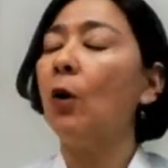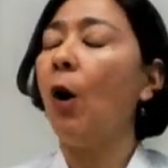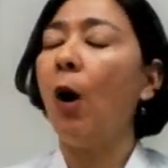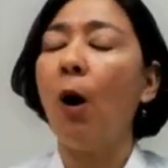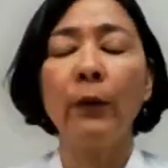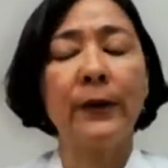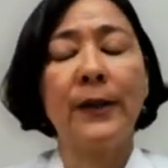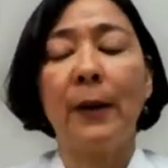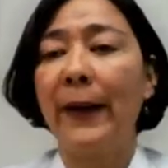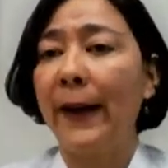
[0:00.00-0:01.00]
all the
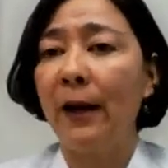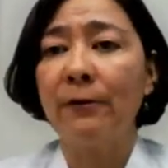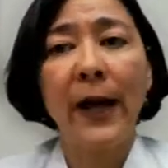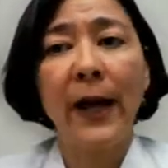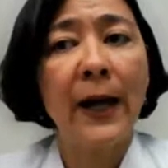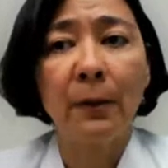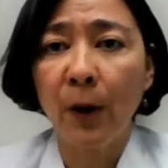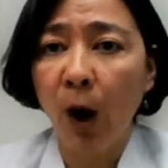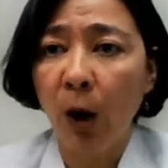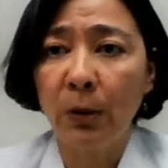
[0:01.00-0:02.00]
time, I never had a
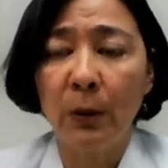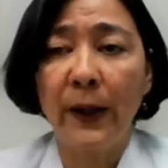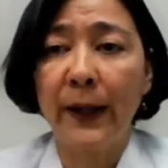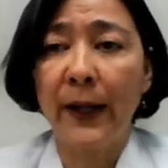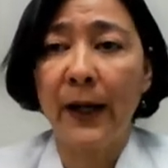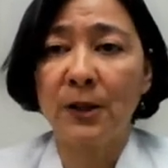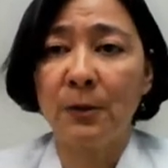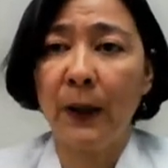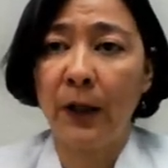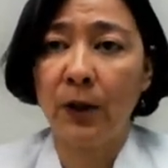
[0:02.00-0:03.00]
problem when I
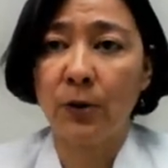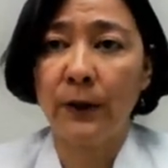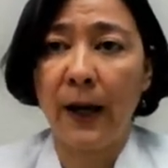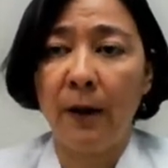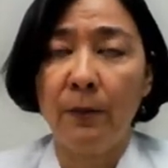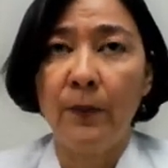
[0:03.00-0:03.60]
explained to that.